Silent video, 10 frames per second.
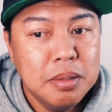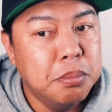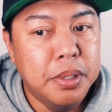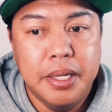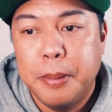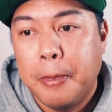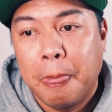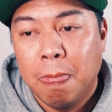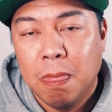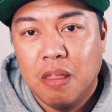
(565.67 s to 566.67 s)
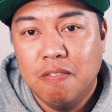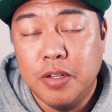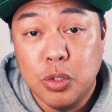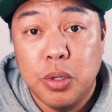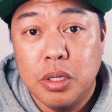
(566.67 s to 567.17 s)
But
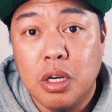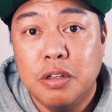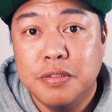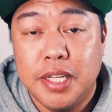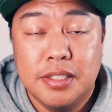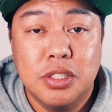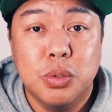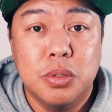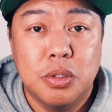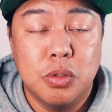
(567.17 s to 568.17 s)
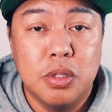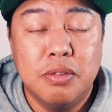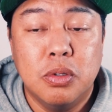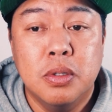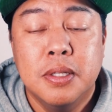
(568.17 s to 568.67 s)
Victoria Golf takes it to another
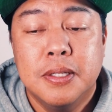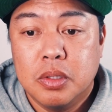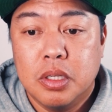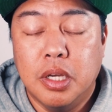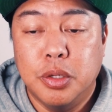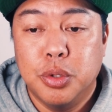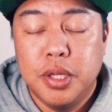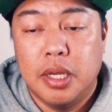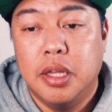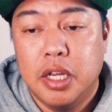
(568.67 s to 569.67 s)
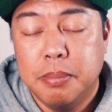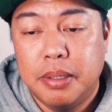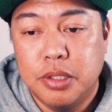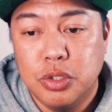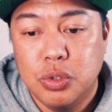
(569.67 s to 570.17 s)
level. Another thing I like
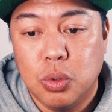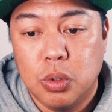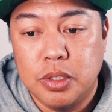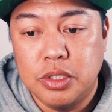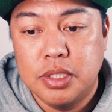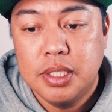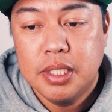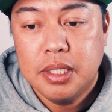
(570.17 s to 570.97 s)
about this store is